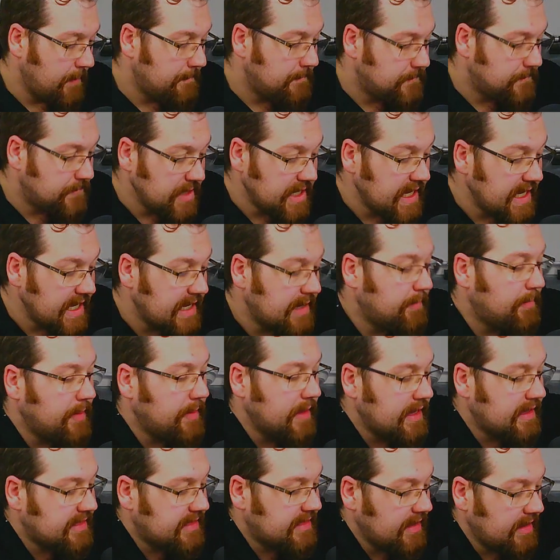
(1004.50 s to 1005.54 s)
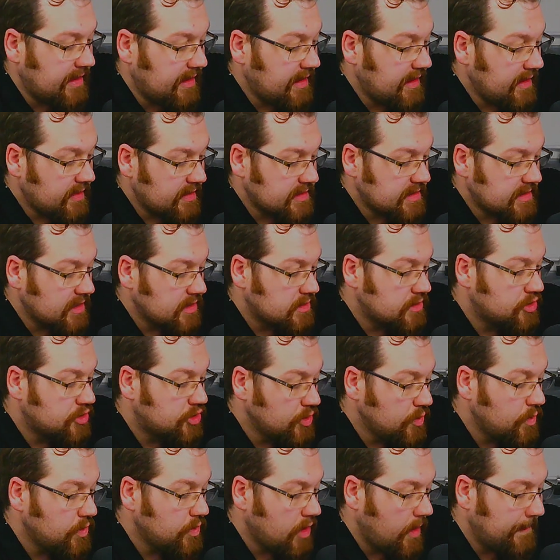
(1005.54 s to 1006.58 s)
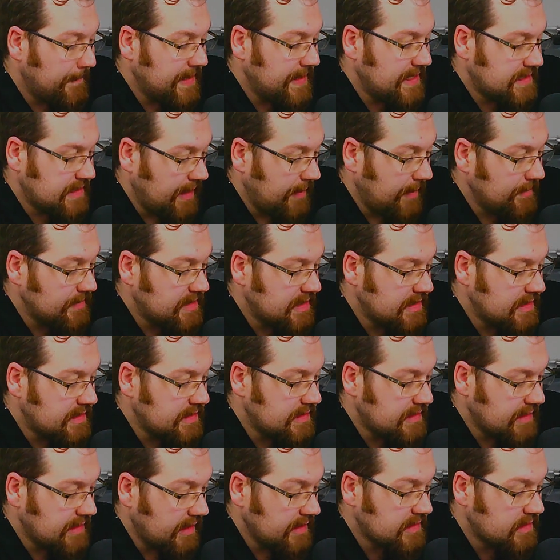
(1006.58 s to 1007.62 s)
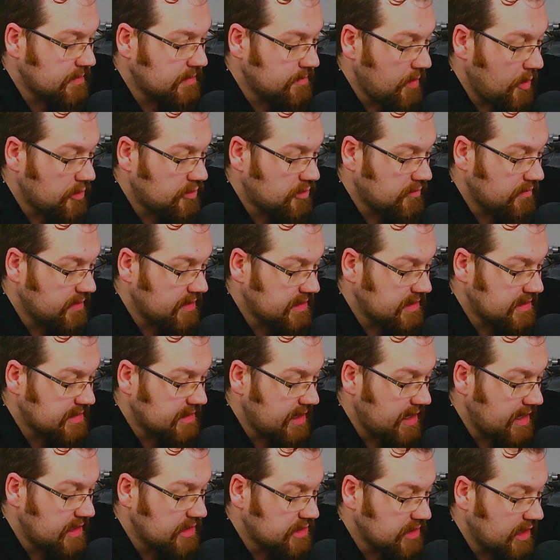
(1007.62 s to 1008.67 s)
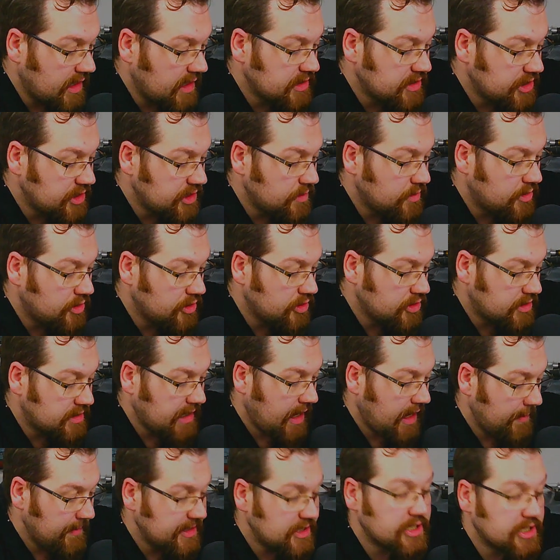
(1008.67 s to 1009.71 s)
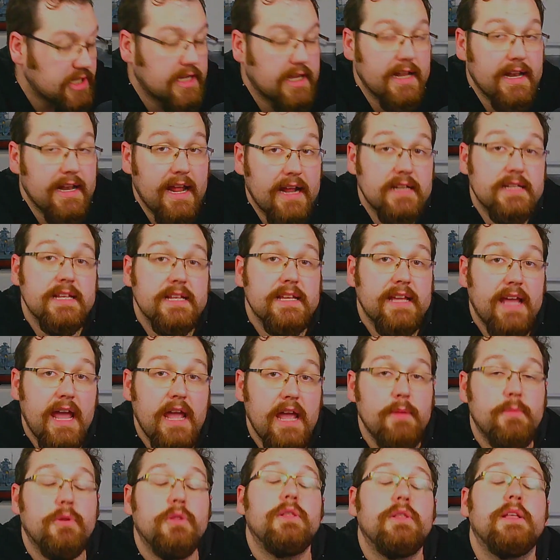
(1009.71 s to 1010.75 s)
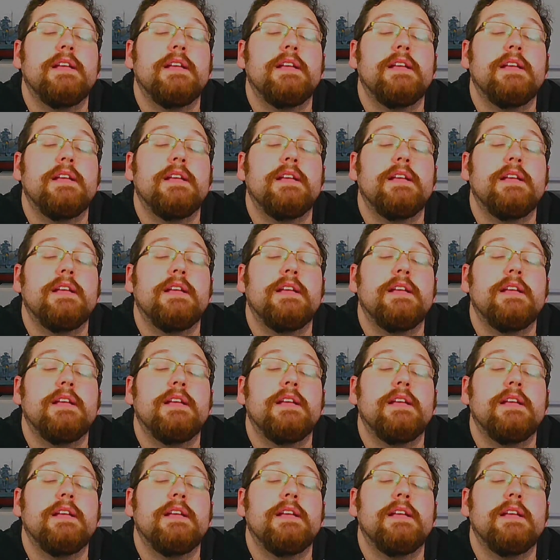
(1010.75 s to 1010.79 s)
big thing here that says do not be tempted to test the motor at this stage, as you could damage the connecting cable.